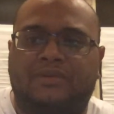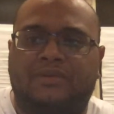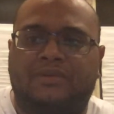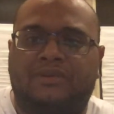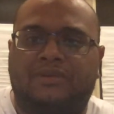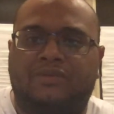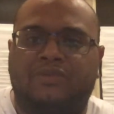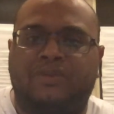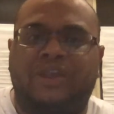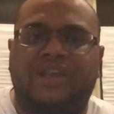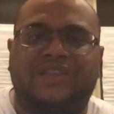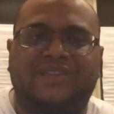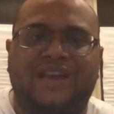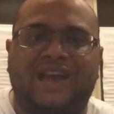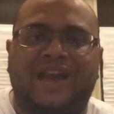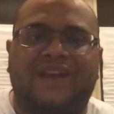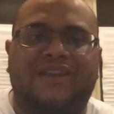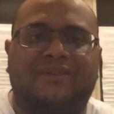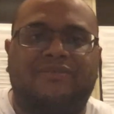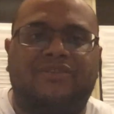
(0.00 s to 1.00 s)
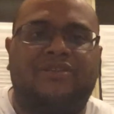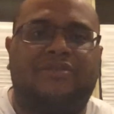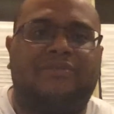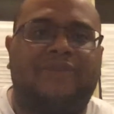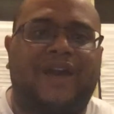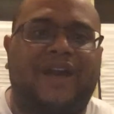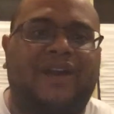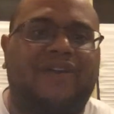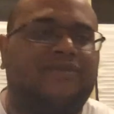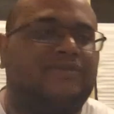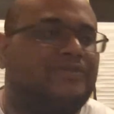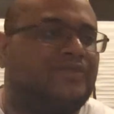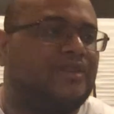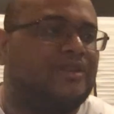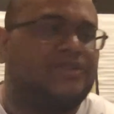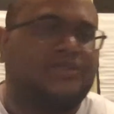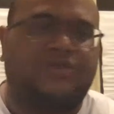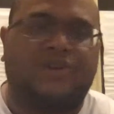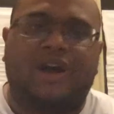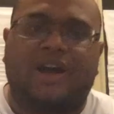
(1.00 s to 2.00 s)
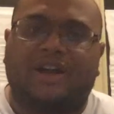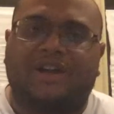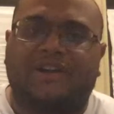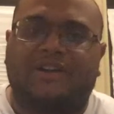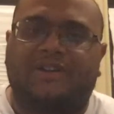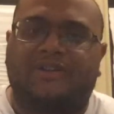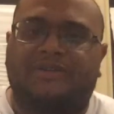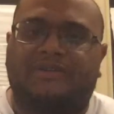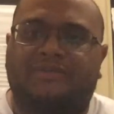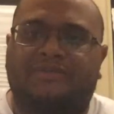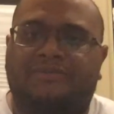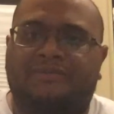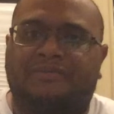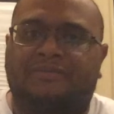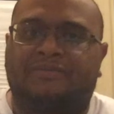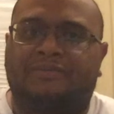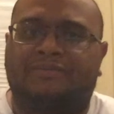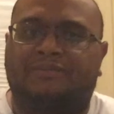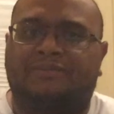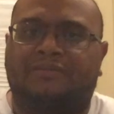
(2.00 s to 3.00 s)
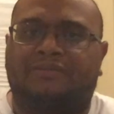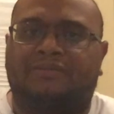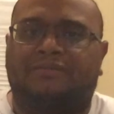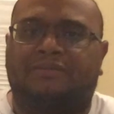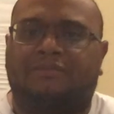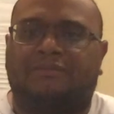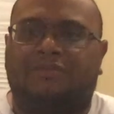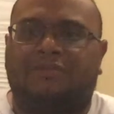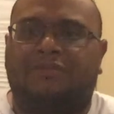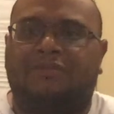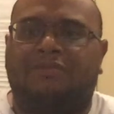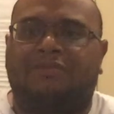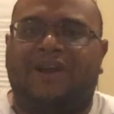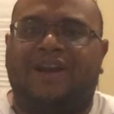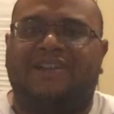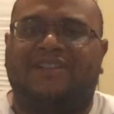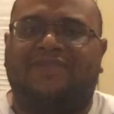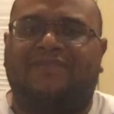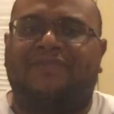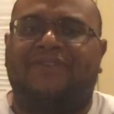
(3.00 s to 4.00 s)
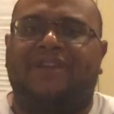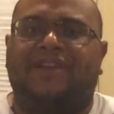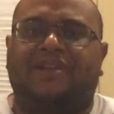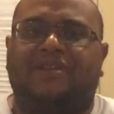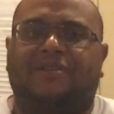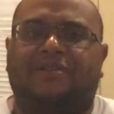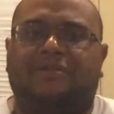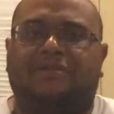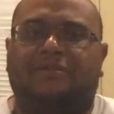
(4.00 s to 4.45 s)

when they tied him to the back of the truck by his feet.